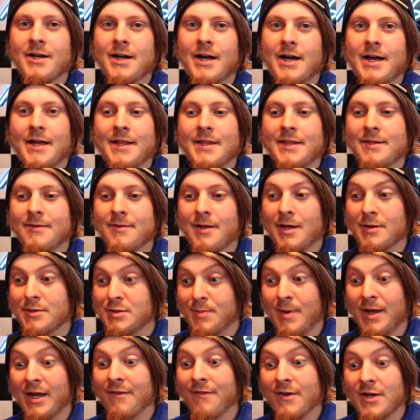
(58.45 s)

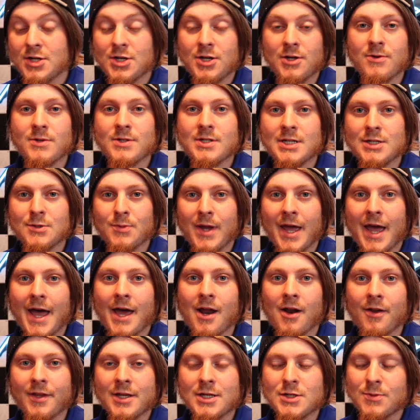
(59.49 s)
as big of issues as we
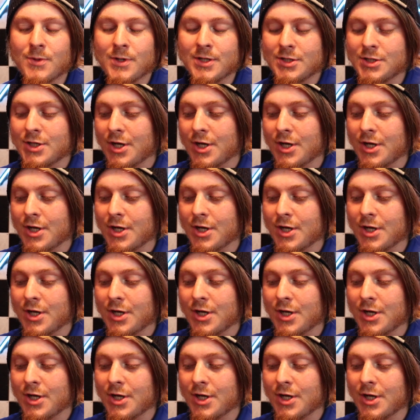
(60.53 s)
had on this one,